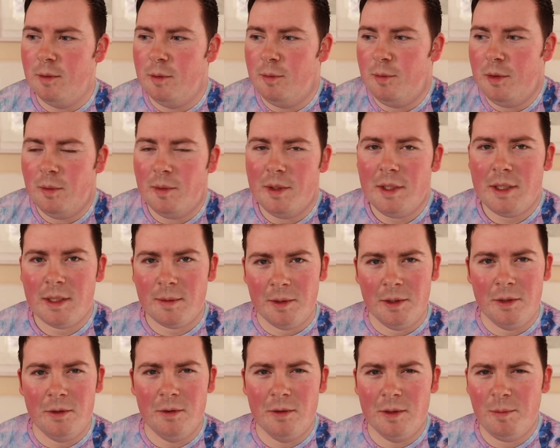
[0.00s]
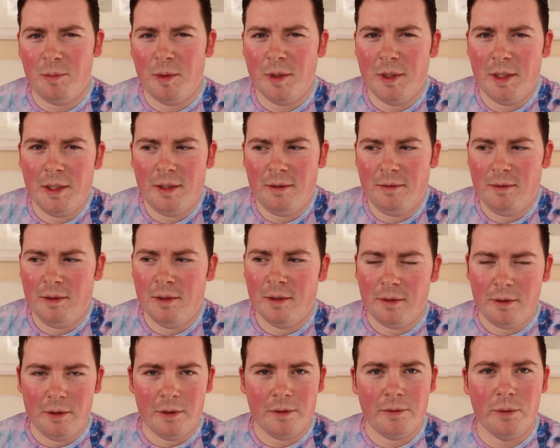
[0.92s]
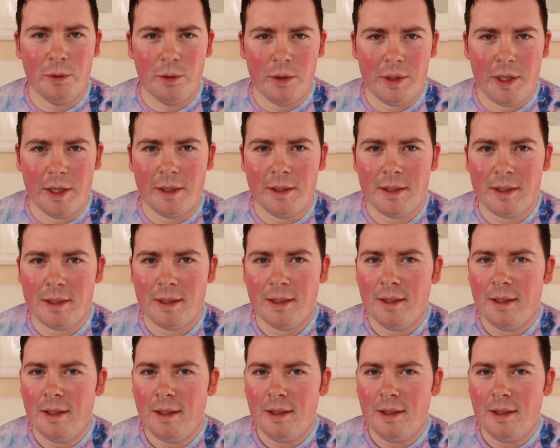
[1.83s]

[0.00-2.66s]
would be weeks where you'd only play your 4 gigs.